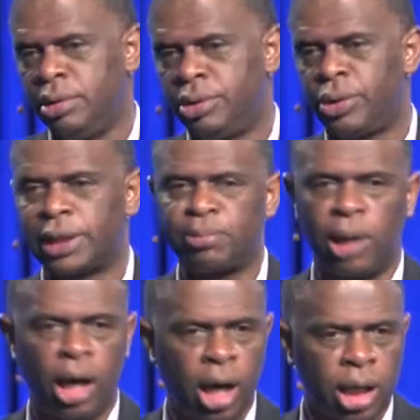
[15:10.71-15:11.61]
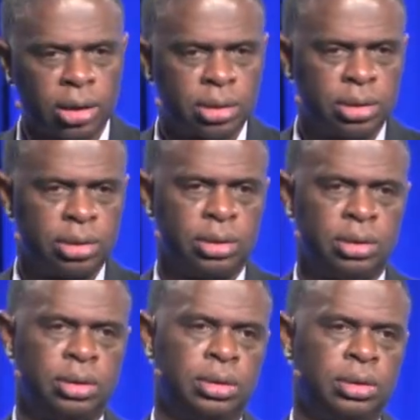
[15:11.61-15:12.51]
crushed my heart.
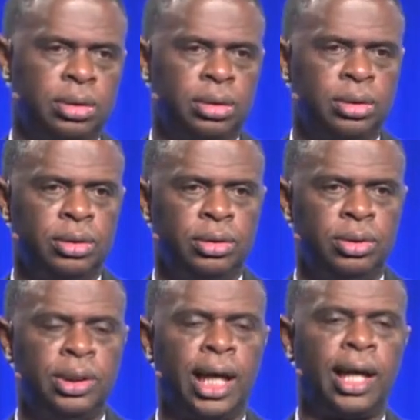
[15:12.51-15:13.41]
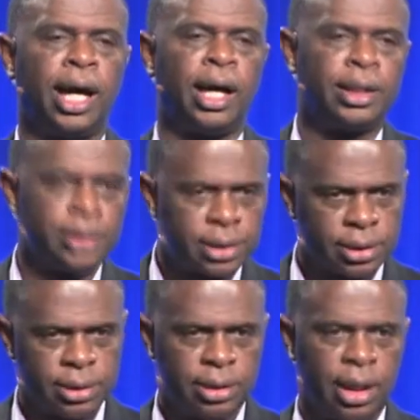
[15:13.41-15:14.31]
You're not
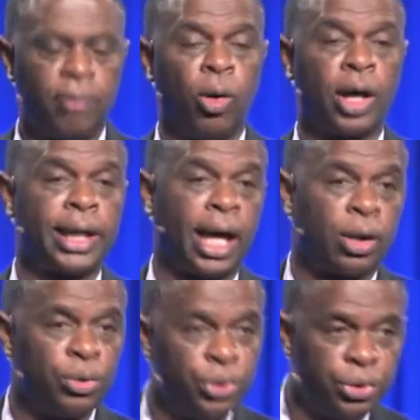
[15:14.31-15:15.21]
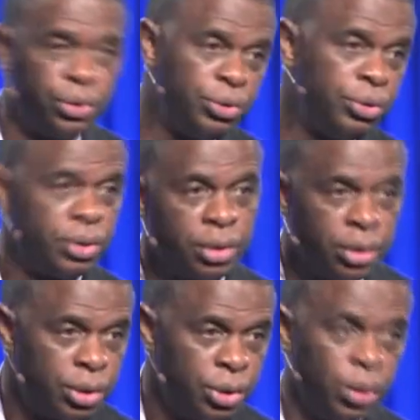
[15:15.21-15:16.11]
honest. I'm walking out on you.
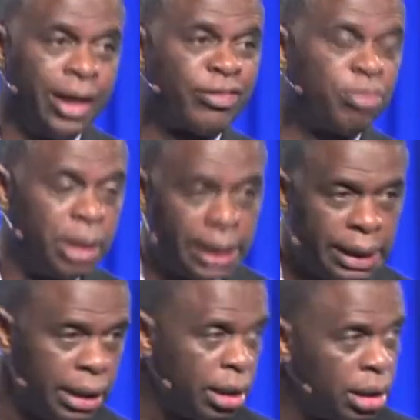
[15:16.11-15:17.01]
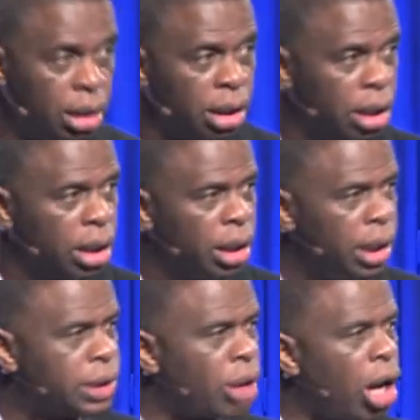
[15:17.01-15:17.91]
You left me.
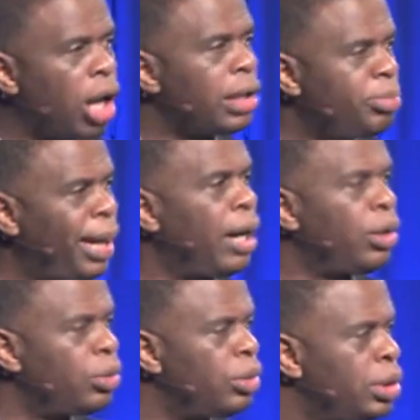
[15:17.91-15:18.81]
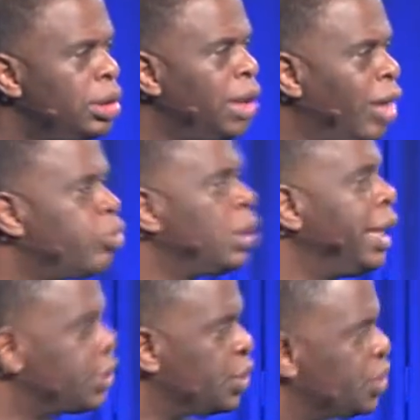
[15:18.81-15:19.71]
It's all about love
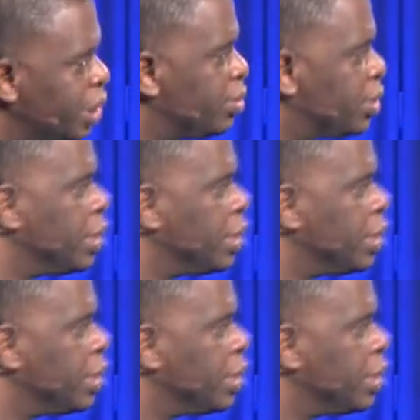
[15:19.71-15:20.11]
relationships.